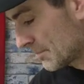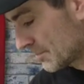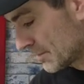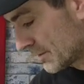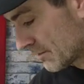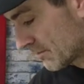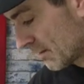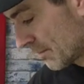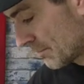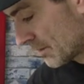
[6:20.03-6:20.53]
I'm
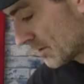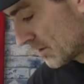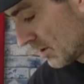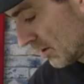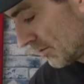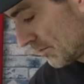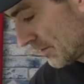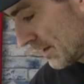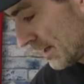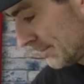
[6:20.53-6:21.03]
going to grab a
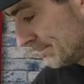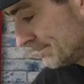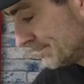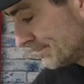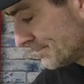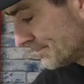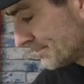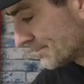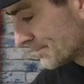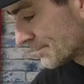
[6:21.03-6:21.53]
coffee
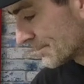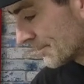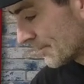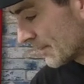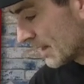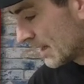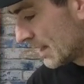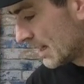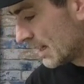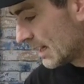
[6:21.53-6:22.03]

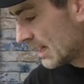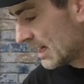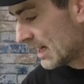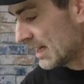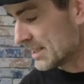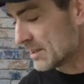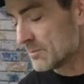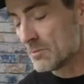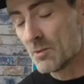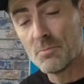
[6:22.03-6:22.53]

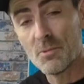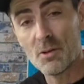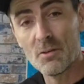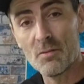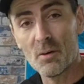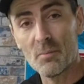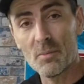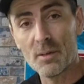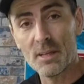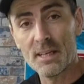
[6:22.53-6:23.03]
and then we'll
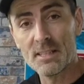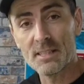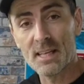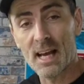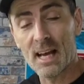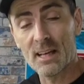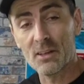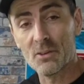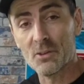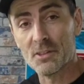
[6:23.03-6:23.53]
move on with
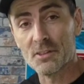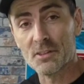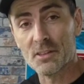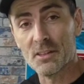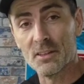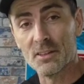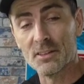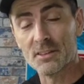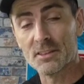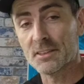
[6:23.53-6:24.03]
these alloys,
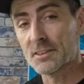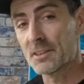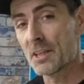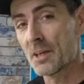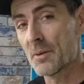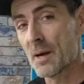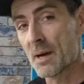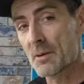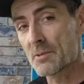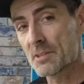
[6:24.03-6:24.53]
guys.
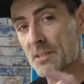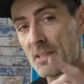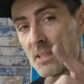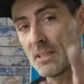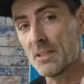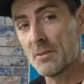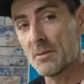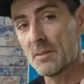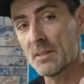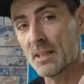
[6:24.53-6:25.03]
So I'll
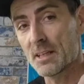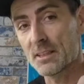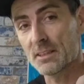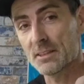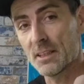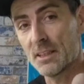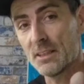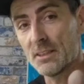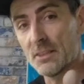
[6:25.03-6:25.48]
see you in the next